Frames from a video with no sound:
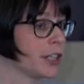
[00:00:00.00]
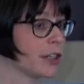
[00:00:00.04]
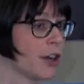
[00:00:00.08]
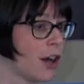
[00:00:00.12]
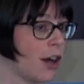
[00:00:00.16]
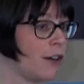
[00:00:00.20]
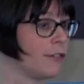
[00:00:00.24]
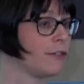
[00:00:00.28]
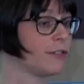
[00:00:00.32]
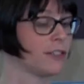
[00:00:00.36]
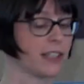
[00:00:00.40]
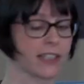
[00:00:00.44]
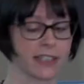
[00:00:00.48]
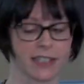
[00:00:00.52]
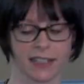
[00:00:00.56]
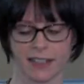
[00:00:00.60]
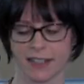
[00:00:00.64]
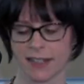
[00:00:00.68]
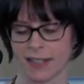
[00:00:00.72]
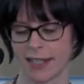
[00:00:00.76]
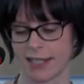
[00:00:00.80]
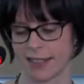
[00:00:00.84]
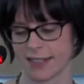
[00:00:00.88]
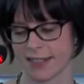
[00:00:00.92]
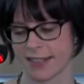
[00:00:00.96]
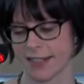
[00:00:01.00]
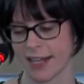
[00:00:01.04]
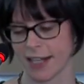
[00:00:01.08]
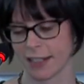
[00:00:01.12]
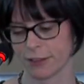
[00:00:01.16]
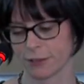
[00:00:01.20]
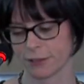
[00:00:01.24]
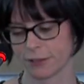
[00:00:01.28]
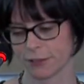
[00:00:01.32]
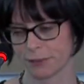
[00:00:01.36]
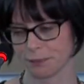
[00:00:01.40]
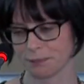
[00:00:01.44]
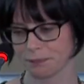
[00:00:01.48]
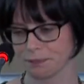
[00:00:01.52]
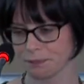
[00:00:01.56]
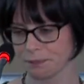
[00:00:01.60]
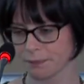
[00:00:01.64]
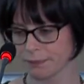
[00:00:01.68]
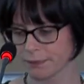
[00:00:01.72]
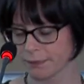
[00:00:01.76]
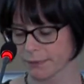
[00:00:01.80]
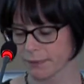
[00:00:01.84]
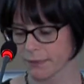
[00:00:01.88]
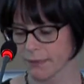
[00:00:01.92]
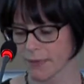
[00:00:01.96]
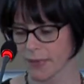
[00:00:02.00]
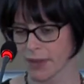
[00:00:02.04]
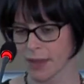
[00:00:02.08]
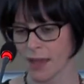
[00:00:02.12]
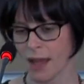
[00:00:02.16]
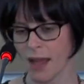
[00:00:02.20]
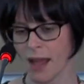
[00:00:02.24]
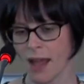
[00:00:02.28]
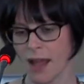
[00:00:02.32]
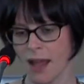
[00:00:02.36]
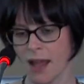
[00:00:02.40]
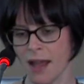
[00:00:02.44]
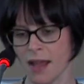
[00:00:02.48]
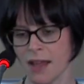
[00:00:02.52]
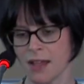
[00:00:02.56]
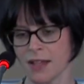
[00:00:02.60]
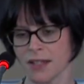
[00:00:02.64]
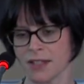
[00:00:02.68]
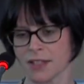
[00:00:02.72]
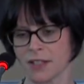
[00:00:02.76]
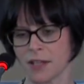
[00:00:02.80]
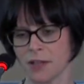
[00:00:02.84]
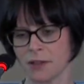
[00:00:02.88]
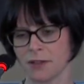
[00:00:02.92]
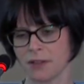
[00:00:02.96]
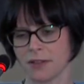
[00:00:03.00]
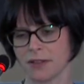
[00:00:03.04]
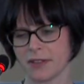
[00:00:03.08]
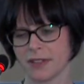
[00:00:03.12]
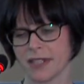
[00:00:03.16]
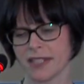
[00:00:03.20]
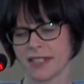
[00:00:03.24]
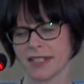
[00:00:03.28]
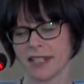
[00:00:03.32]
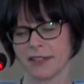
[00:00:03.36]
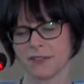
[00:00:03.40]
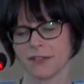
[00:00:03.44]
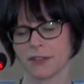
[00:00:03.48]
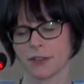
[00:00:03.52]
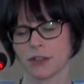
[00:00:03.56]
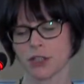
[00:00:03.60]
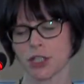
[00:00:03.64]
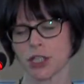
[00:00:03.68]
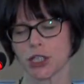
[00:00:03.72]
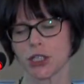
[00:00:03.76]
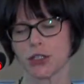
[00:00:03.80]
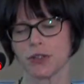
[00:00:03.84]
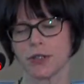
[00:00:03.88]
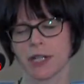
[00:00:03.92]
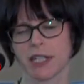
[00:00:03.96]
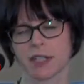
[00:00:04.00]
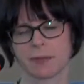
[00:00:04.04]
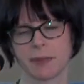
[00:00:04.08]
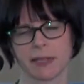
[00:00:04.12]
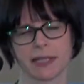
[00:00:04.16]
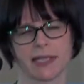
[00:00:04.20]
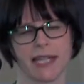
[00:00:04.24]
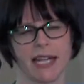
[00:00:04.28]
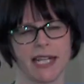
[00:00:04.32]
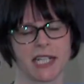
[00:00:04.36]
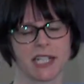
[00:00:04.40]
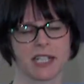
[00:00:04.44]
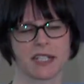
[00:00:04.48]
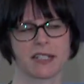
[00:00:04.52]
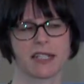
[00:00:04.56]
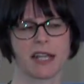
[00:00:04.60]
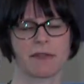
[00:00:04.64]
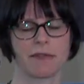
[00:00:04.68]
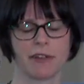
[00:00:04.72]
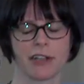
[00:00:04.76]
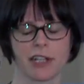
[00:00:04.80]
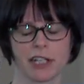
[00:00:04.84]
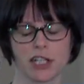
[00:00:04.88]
the conflict itself. So this gives us two expectations that we're